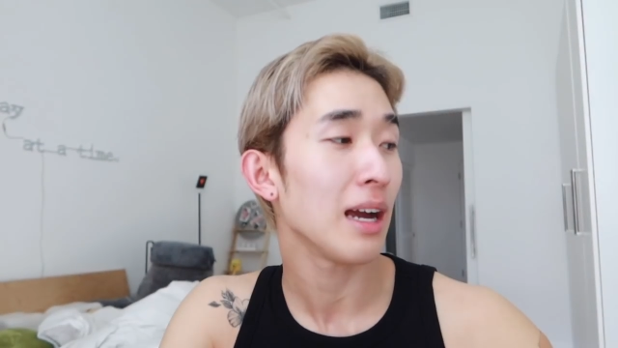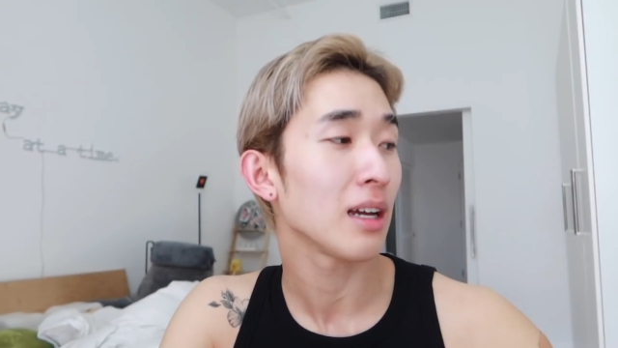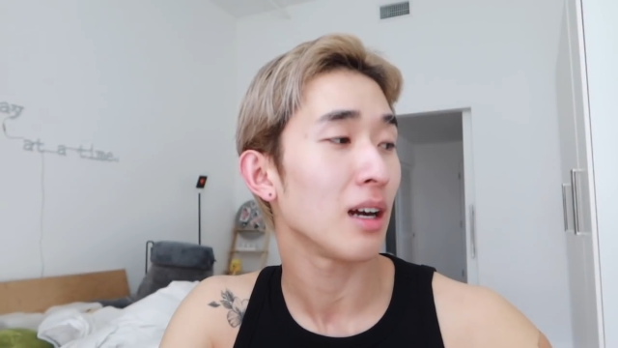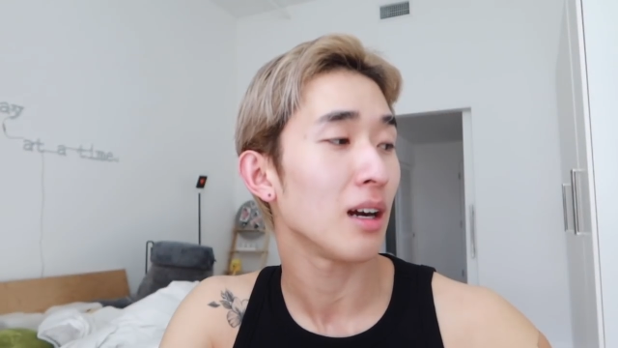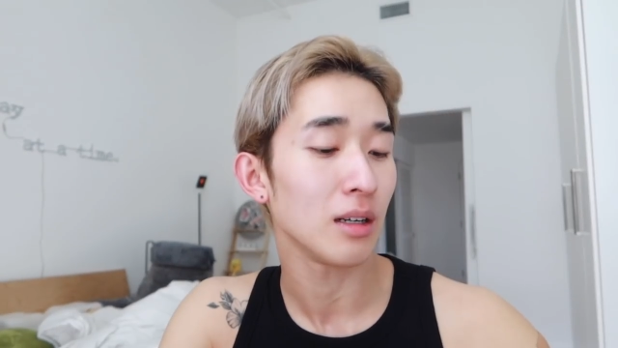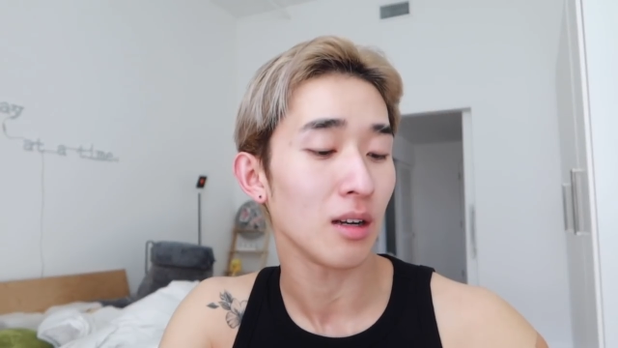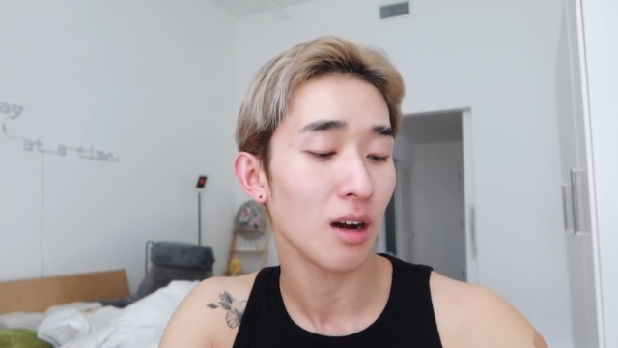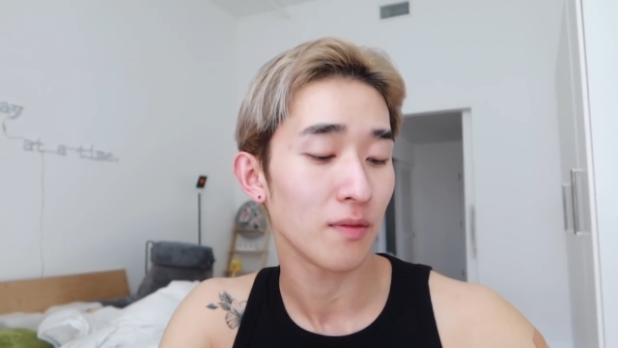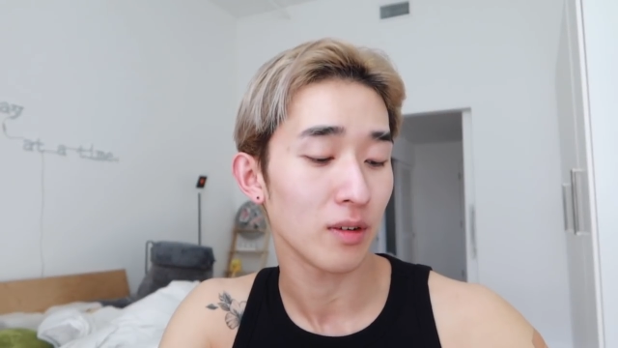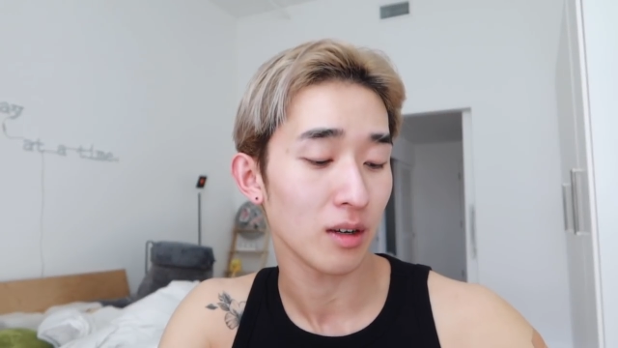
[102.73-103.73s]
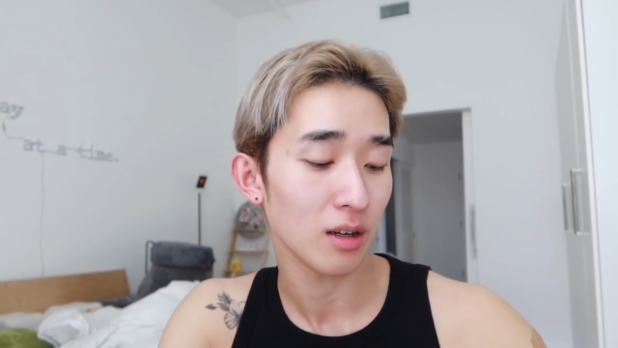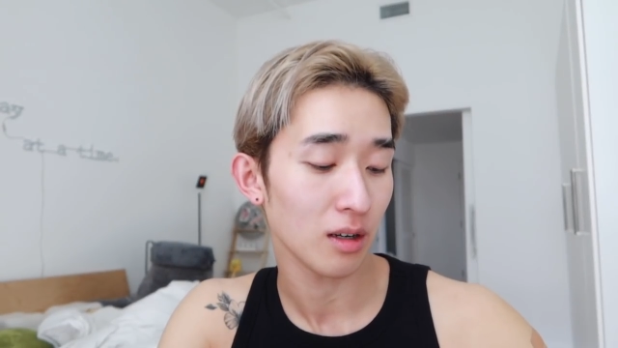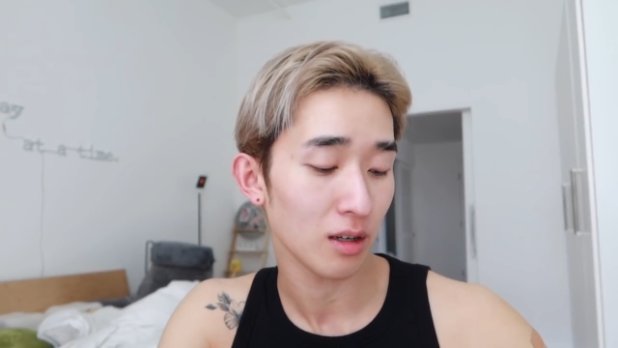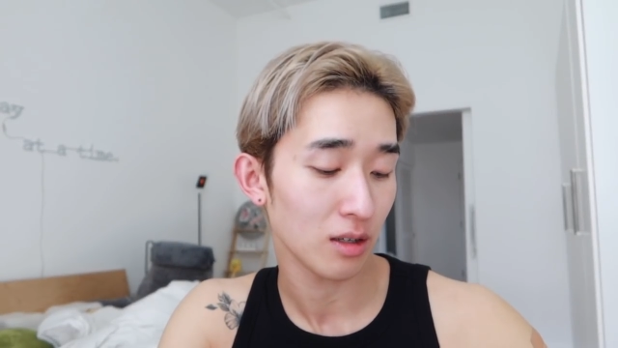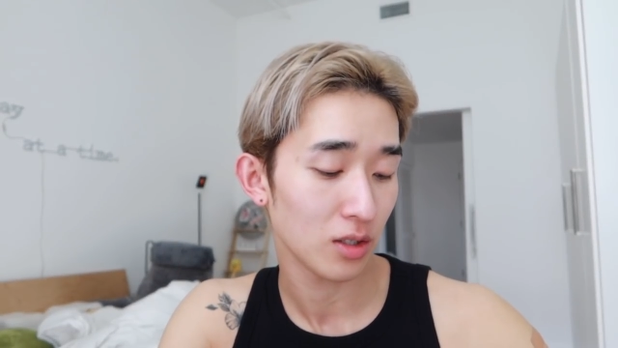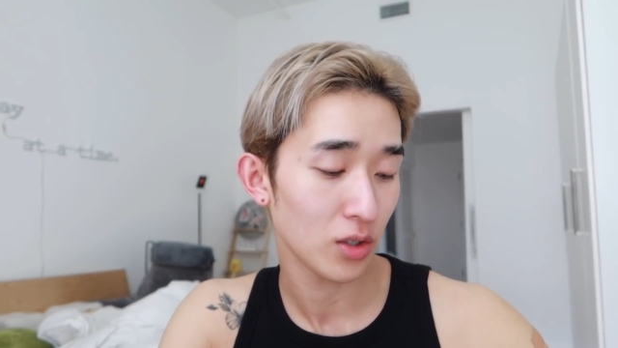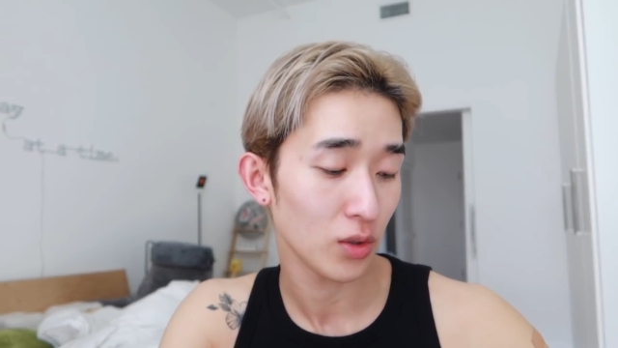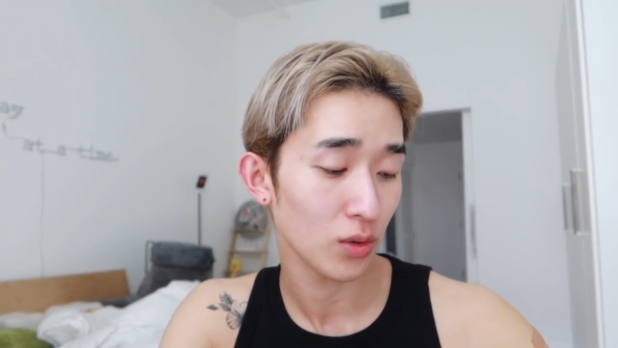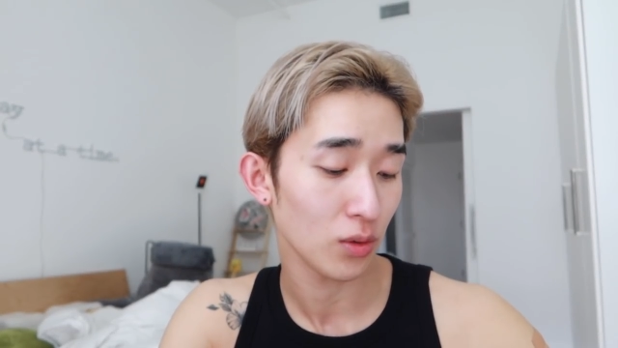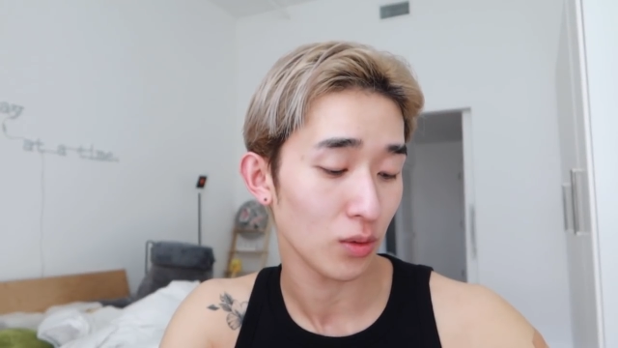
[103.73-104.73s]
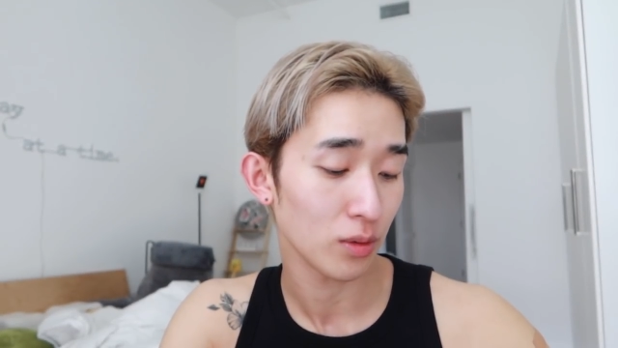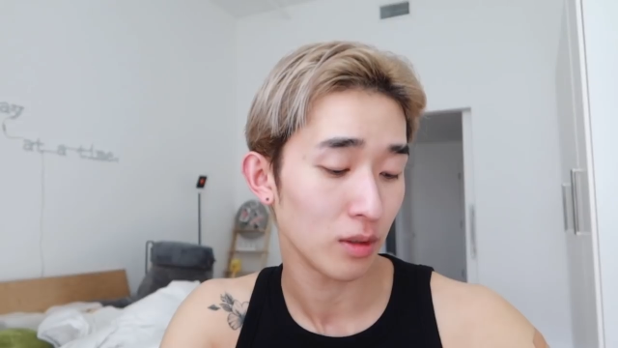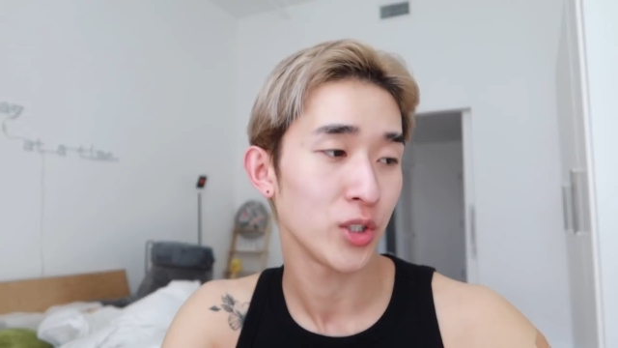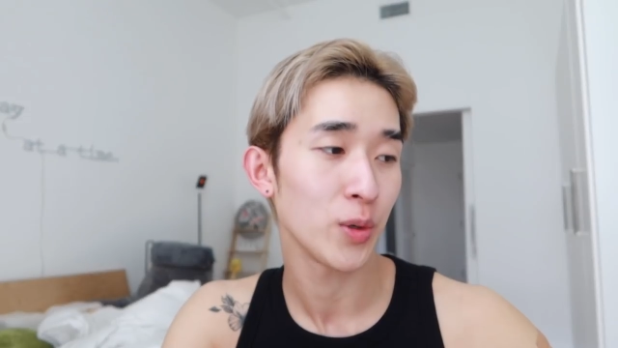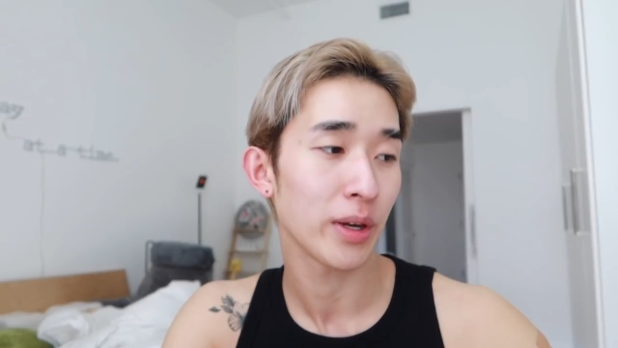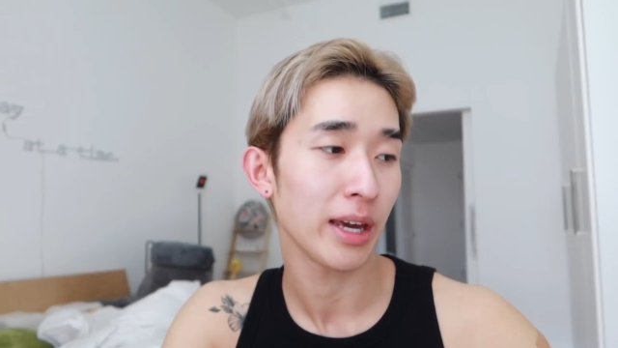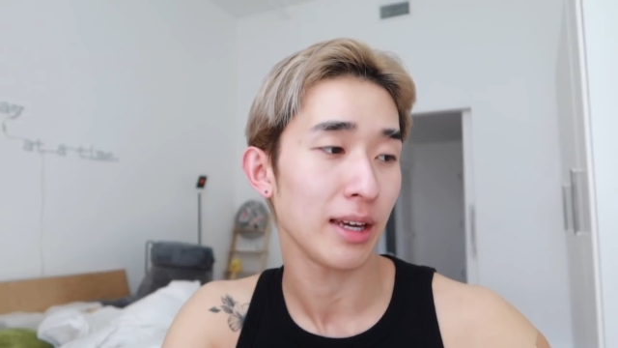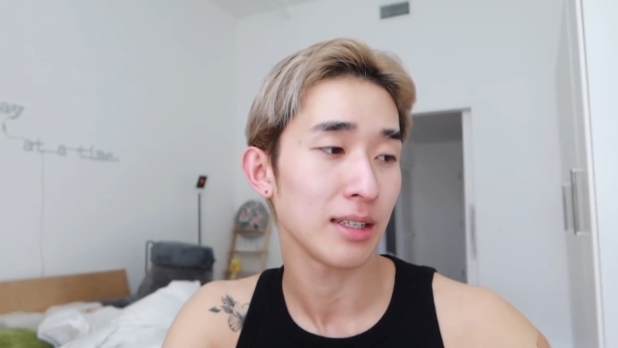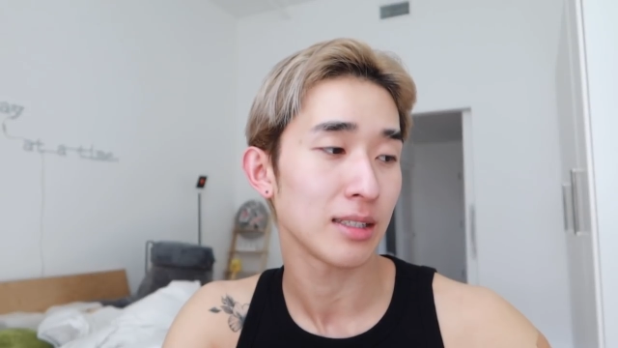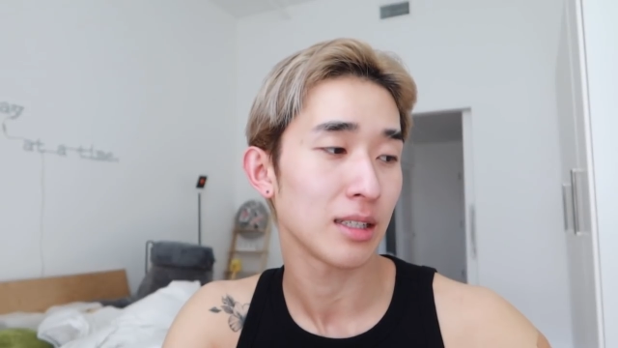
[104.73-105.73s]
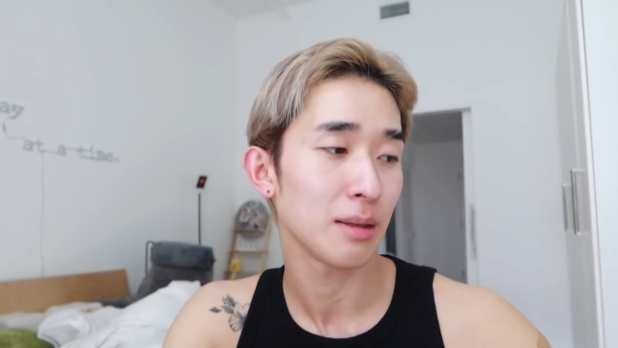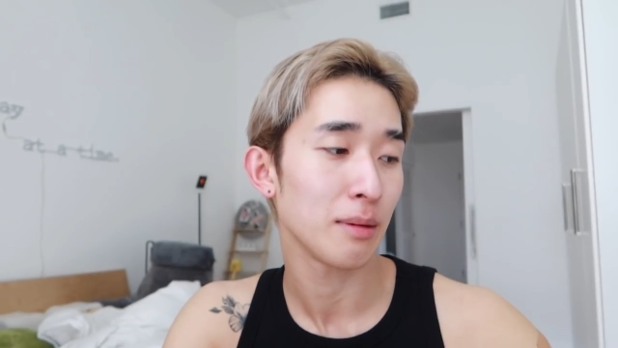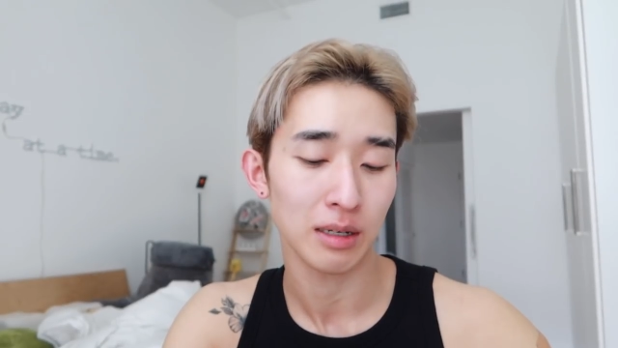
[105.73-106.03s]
I got an offer to showcase